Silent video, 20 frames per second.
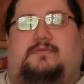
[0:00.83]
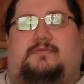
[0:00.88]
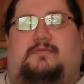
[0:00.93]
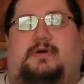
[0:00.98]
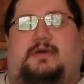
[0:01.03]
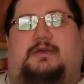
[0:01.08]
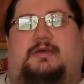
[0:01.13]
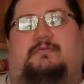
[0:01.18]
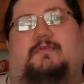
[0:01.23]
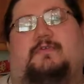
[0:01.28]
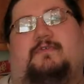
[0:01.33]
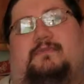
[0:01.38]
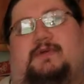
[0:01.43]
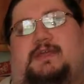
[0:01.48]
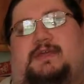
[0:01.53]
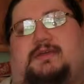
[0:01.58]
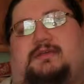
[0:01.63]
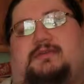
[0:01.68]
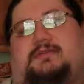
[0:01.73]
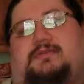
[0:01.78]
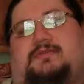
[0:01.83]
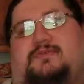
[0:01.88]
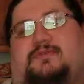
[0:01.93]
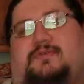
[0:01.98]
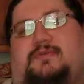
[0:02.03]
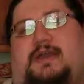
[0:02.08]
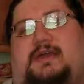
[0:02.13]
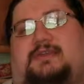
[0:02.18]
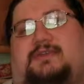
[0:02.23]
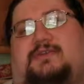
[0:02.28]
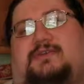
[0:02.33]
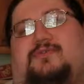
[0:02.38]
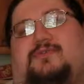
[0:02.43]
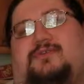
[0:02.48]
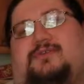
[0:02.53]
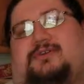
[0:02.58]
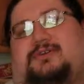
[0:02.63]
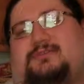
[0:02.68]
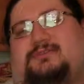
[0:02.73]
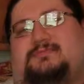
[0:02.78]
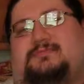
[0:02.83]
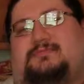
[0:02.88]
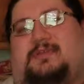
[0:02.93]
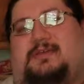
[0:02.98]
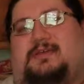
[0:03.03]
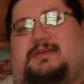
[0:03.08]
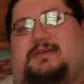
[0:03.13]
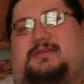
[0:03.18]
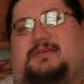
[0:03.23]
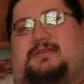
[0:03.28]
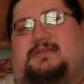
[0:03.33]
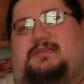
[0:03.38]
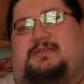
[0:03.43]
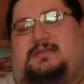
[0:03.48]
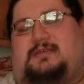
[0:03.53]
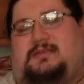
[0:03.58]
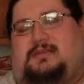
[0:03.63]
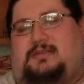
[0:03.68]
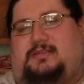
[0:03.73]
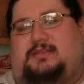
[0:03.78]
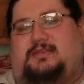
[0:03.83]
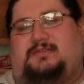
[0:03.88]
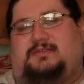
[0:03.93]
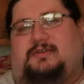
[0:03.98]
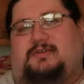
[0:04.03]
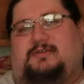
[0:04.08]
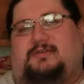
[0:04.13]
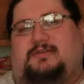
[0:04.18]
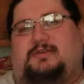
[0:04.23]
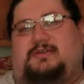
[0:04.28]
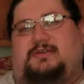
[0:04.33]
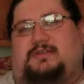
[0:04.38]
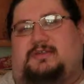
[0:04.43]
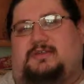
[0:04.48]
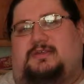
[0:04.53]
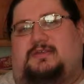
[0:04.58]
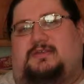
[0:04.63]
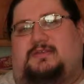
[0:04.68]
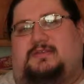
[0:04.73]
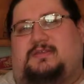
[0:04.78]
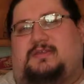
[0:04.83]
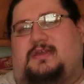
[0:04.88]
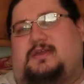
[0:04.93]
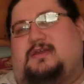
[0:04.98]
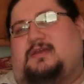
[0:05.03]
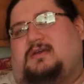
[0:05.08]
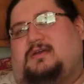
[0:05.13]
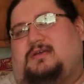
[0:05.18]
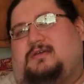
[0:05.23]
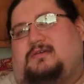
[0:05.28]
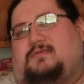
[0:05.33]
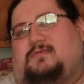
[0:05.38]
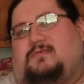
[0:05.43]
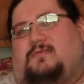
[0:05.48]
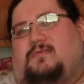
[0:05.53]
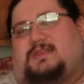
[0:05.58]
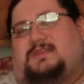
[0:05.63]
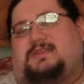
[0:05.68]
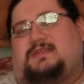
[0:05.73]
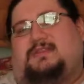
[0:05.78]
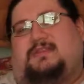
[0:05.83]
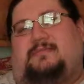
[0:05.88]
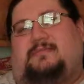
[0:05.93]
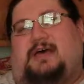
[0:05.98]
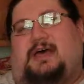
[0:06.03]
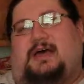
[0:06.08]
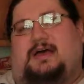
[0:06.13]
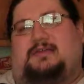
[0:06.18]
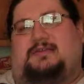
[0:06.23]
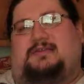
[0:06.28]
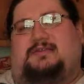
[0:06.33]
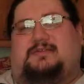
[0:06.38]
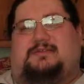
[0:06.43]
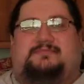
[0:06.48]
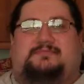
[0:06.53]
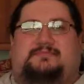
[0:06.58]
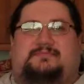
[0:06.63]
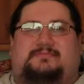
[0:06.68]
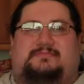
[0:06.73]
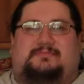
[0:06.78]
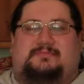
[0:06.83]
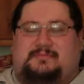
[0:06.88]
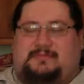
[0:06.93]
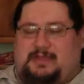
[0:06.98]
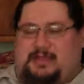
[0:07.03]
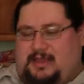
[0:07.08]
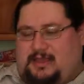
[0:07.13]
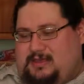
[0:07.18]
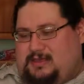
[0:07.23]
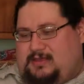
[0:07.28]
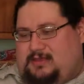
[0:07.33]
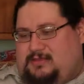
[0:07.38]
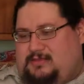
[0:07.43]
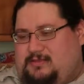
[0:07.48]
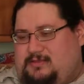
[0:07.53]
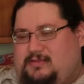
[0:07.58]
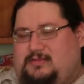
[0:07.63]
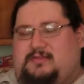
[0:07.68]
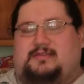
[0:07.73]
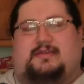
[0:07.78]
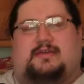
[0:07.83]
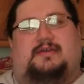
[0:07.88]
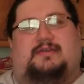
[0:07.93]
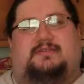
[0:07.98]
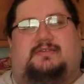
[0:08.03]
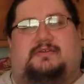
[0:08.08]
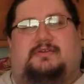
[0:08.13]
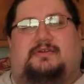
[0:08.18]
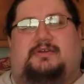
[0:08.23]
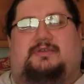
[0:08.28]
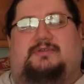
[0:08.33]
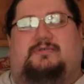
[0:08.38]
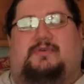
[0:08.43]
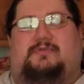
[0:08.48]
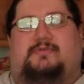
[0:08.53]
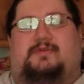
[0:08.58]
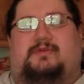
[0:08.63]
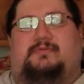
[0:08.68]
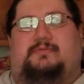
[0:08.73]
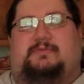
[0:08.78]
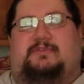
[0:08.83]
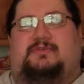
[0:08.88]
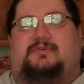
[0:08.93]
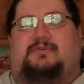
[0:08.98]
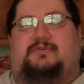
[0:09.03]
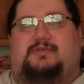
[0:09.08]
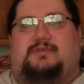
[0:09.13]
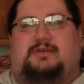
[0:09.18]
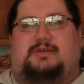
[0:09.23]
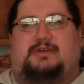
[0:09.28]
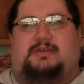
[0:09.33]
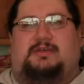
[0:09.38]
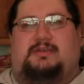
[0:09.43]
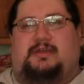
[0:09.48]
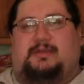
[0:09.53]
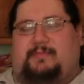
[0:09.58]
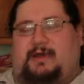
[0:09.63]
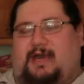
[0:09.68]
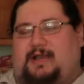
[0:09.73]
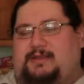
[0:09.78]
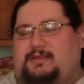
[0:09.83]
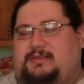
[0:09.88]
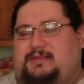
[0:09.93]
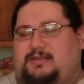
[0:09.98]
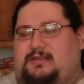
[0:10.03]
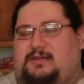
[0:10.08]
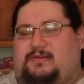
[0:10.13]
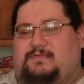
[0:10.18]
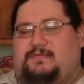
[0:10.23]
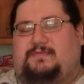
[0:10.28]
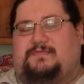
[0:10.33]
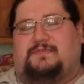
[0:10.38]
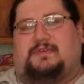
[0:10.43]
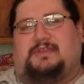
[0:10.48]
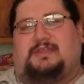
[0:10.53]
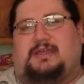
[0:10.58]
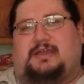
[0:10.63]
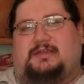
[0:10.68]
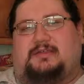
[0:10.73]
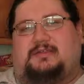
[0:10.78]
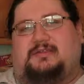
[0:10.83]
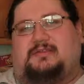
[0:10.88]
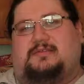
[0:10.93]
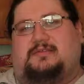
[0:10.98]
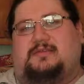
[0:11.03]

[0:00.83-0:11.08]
Welcome everybody to Hannon's Corner. This series is What's in the Box. It's a series where we're going to do an unboxing of different tech